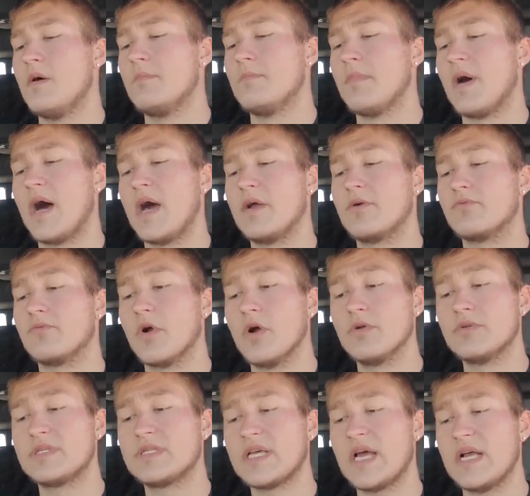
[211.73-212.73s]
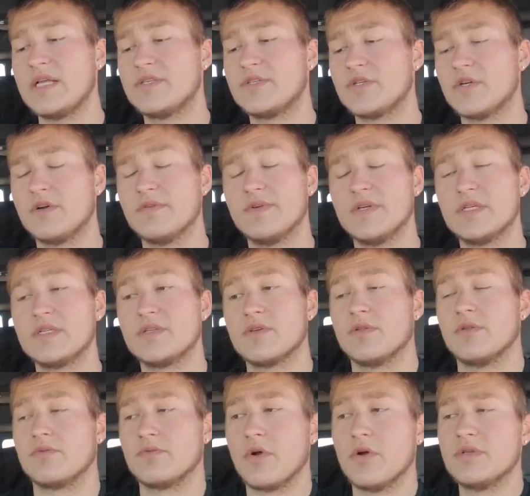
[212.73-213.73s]
My roadside service, so
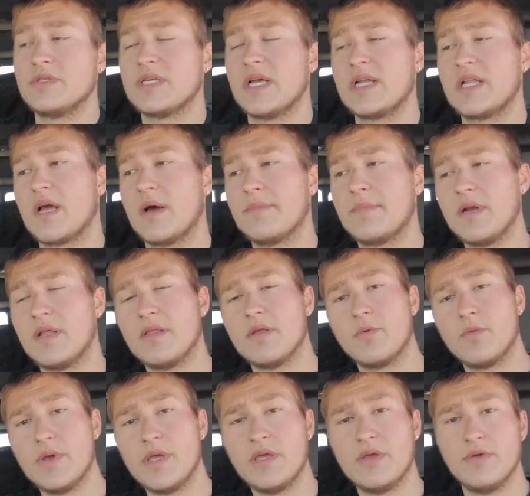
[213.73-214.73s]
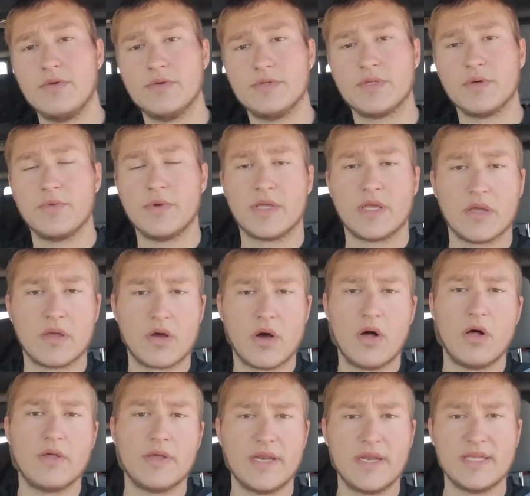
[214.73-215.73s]
the roadside company that we use that we can
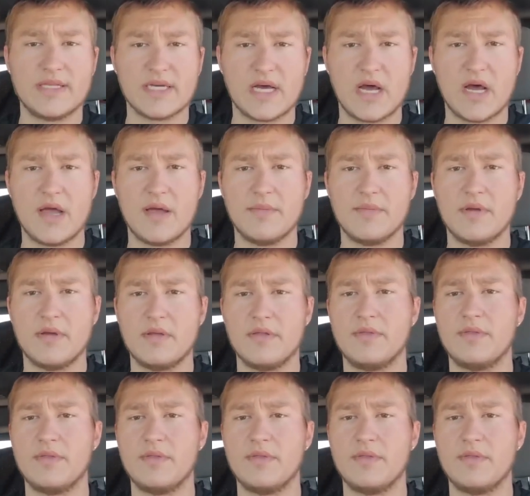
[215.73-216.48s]
call anytime,